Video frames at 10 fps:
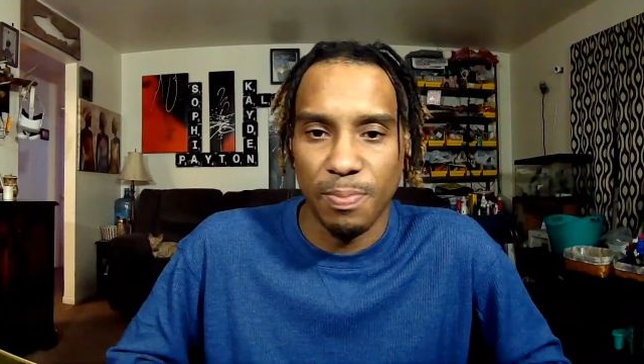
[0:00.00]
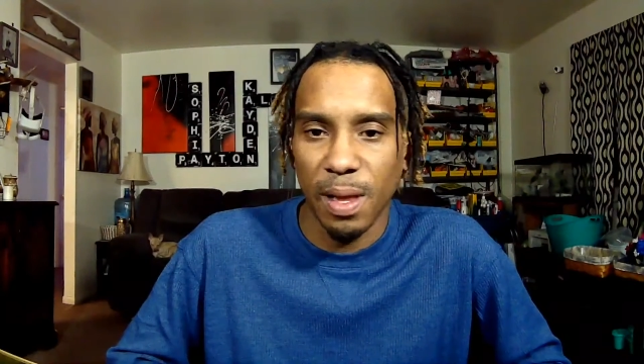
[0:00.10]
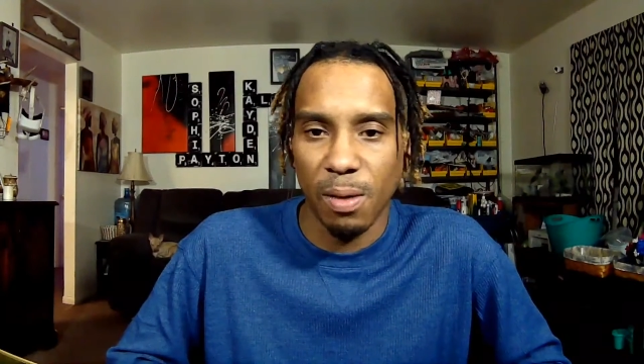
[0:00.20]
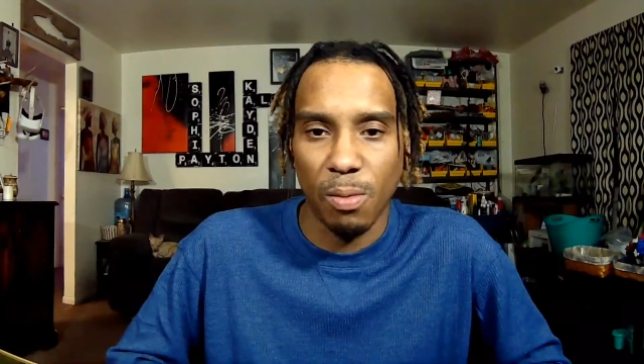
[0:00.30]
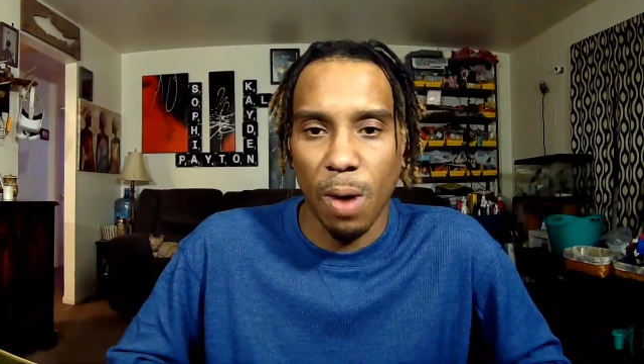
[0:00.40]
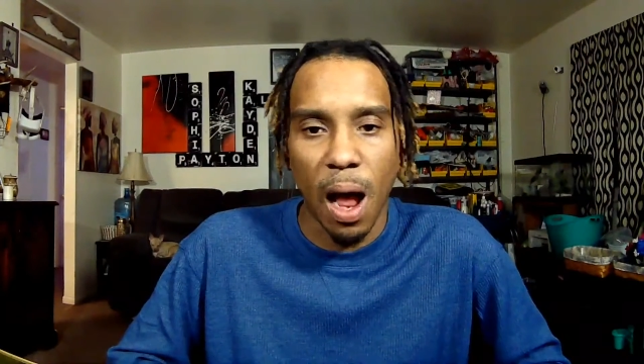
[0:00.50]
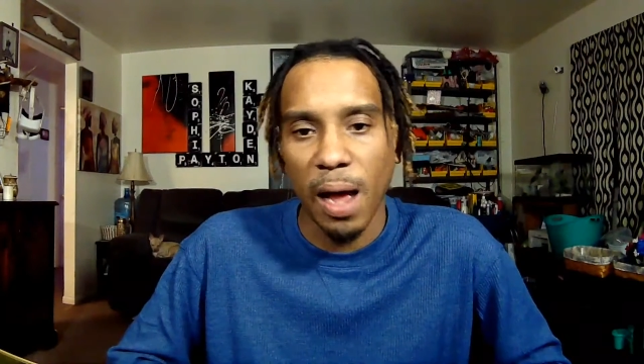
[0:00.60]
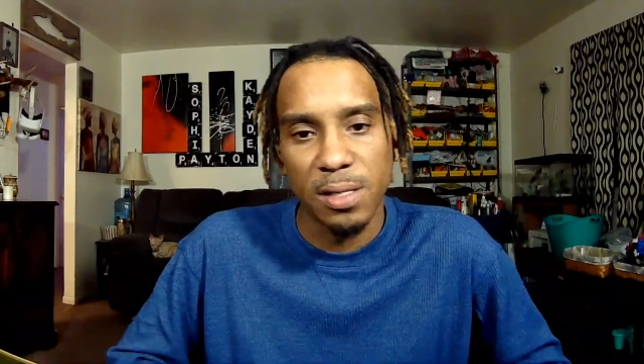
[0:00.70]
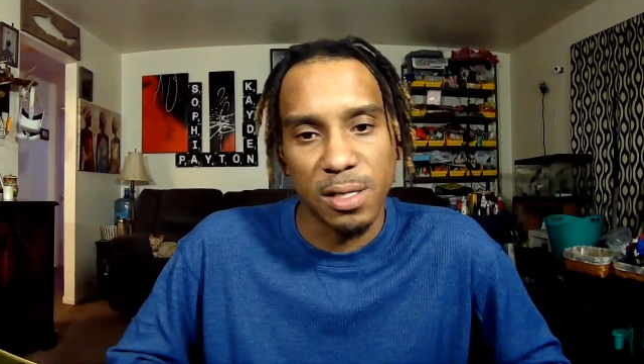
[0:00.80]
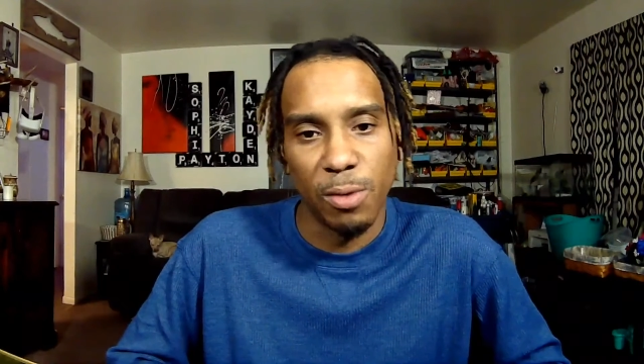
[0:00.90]
like why
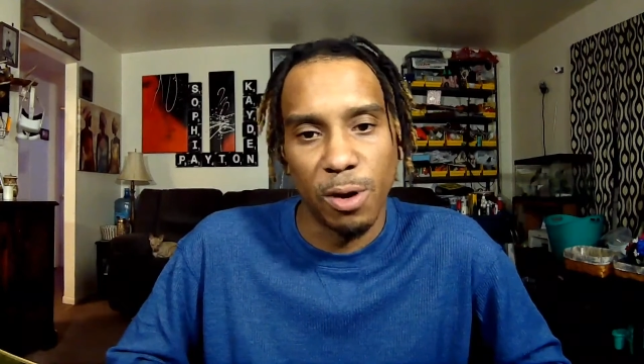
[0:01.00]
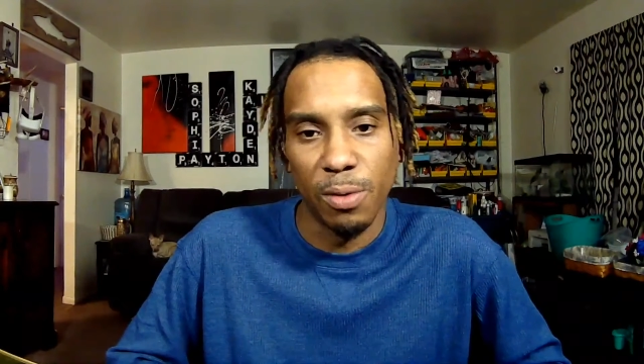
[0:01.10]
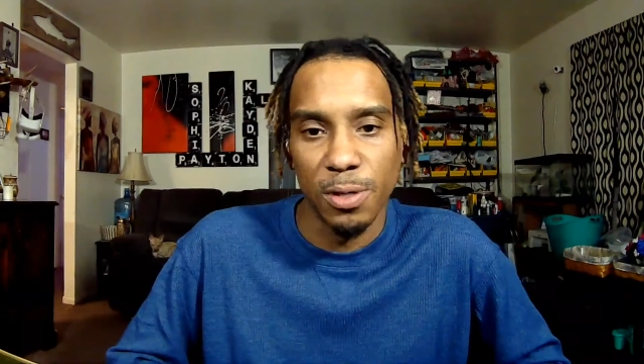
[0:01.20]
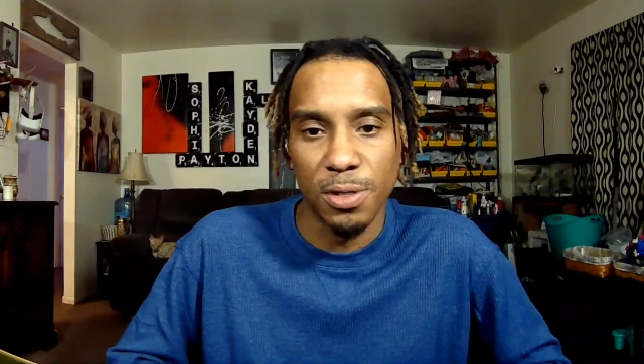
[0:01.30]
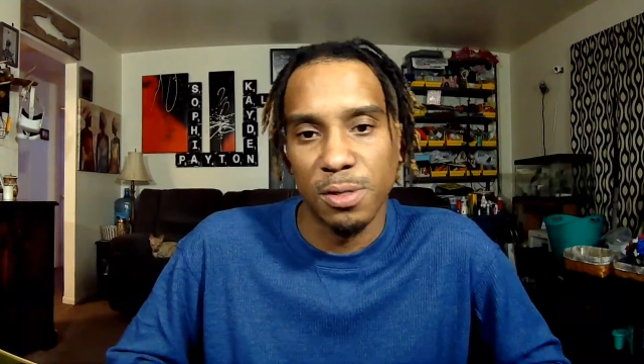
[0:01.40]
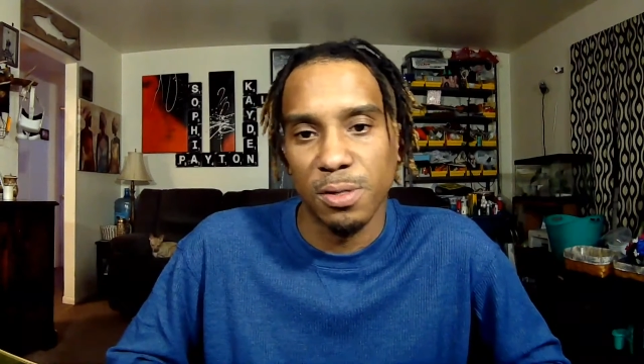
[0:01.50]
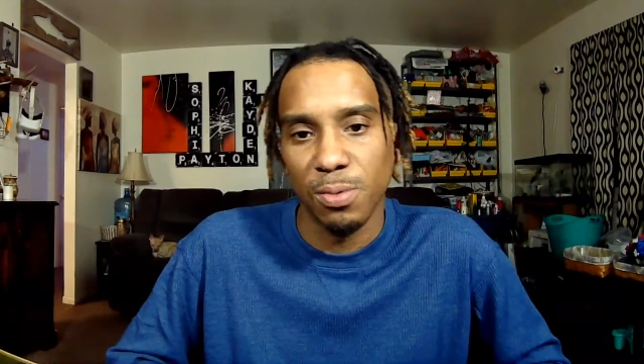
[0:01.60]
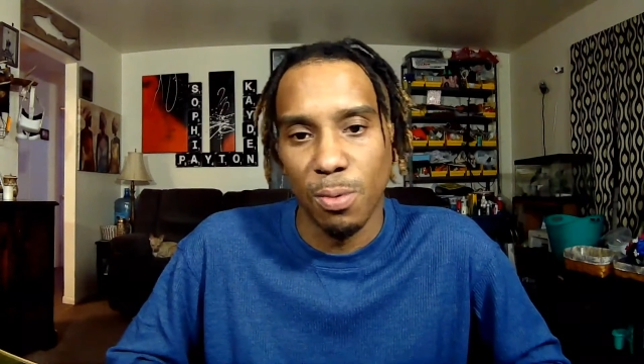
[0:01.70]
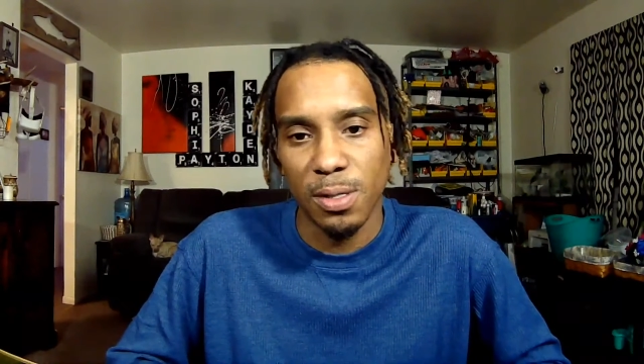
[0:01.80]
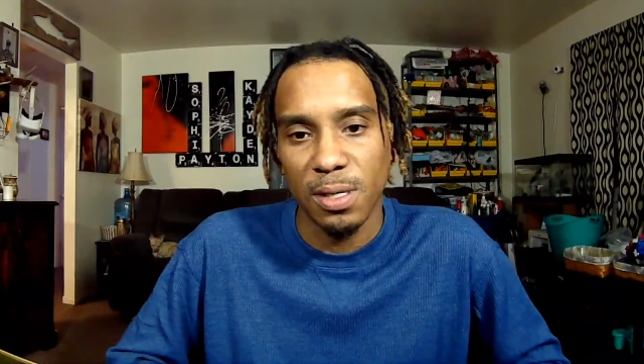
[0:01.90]
someone would just
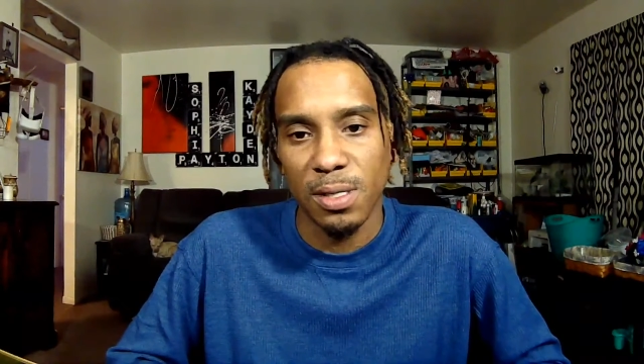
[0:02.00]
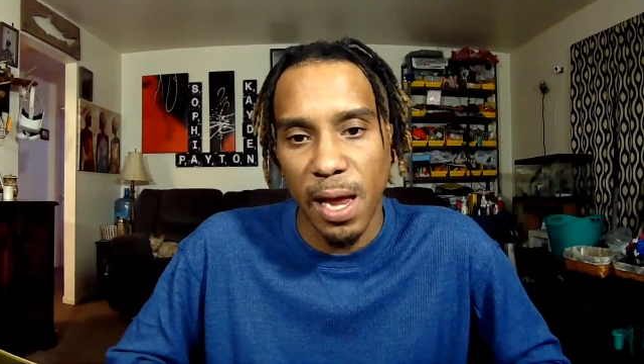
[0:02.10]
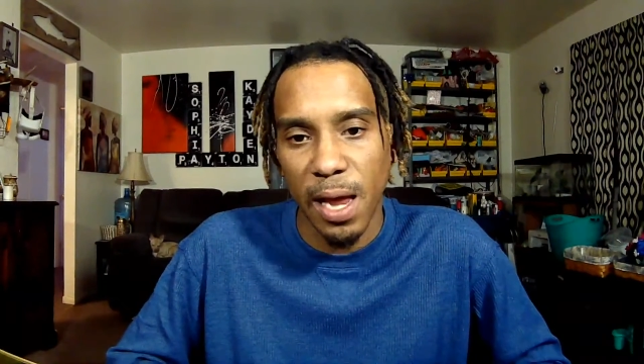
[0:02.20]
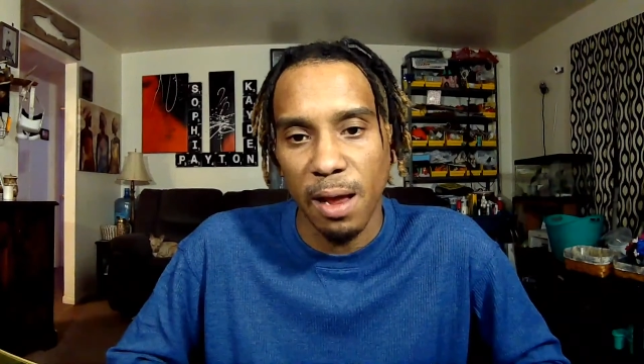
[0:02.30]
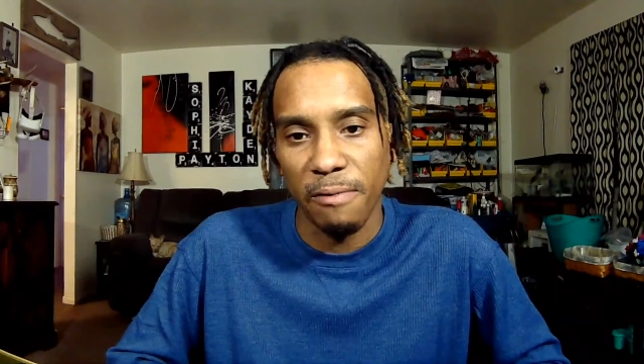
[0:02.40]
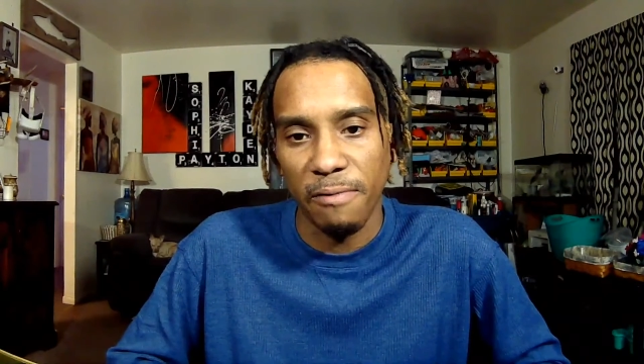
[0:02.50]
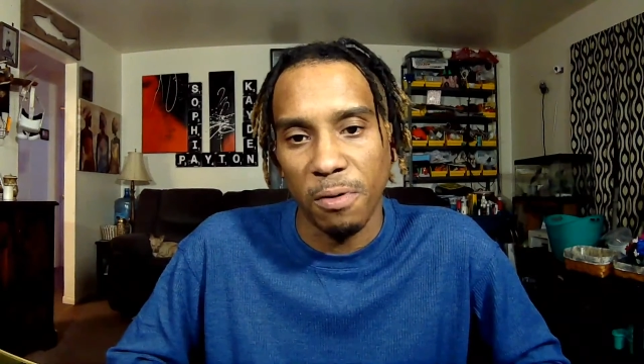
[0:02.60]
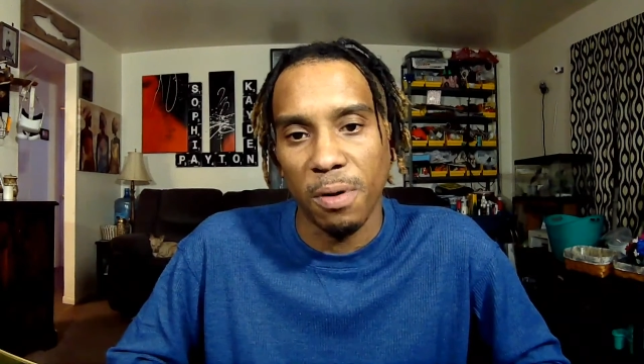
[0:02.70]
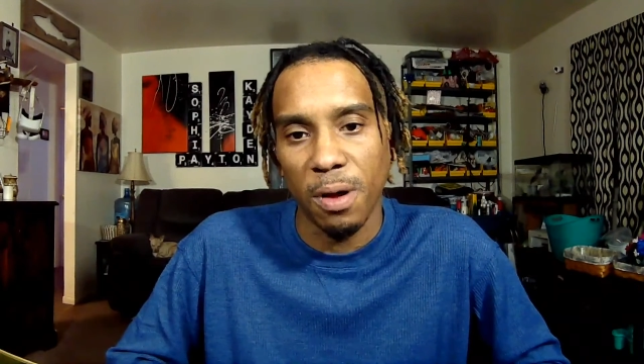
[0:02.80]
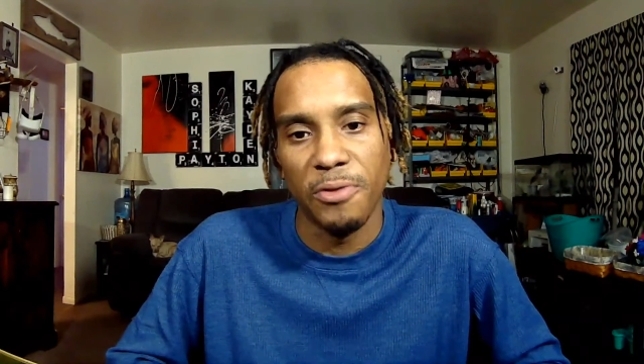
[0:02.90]
want to take a
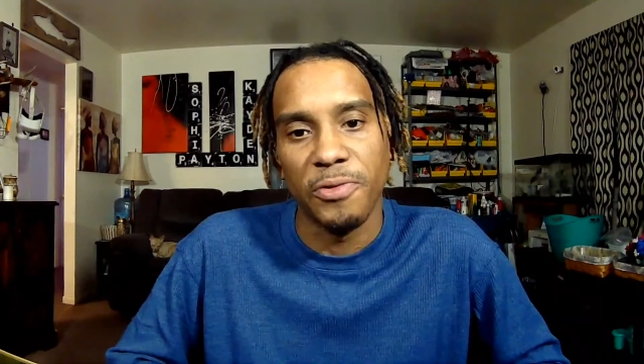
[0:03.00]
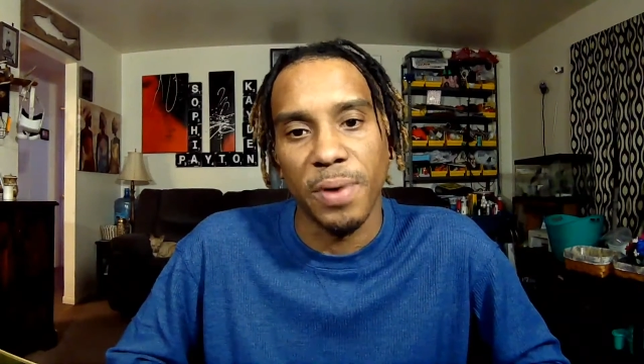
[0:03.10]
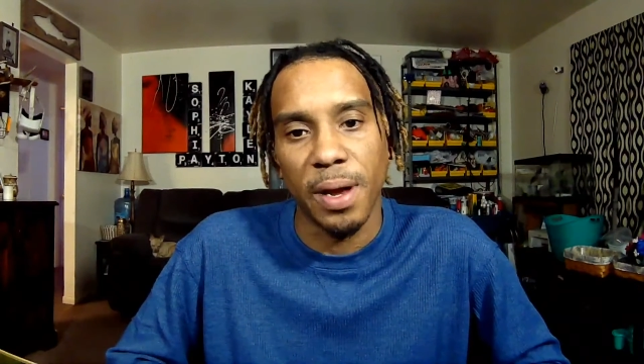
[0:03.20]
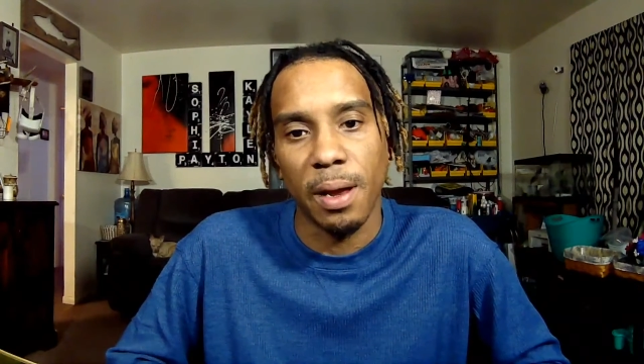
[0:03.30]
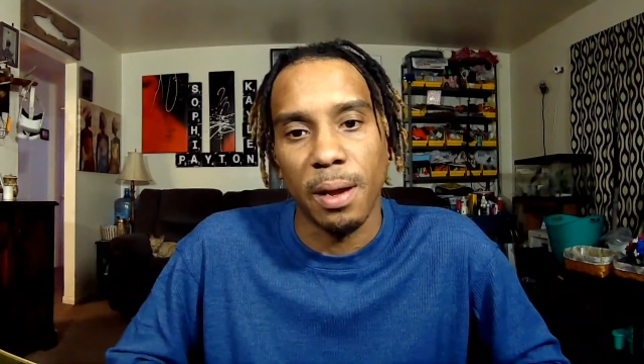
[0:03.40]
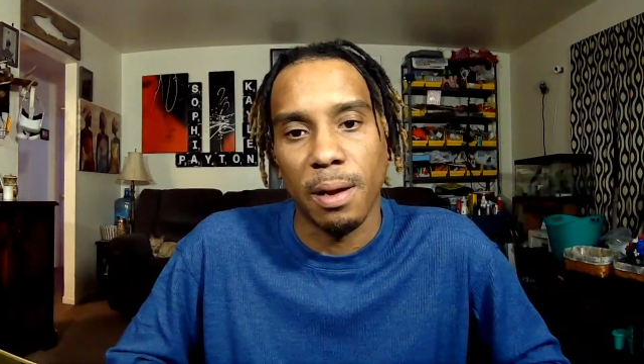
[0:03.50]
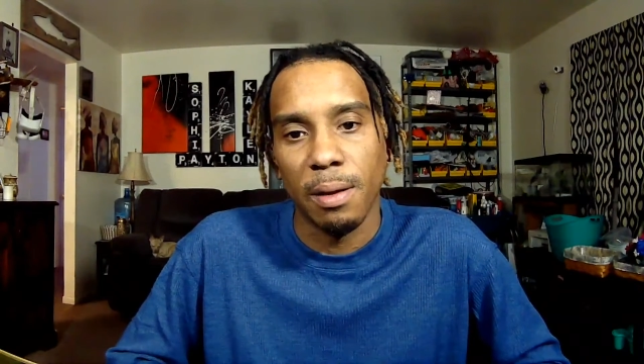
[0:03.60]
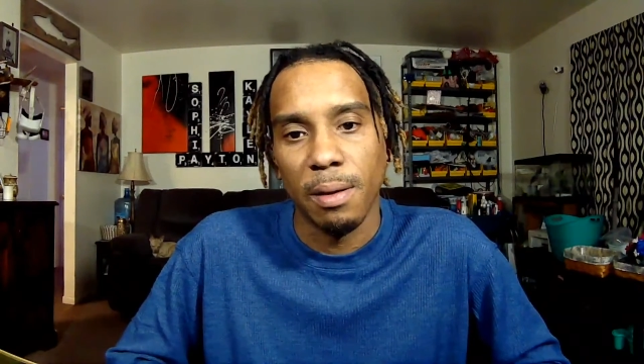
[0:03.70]
full country and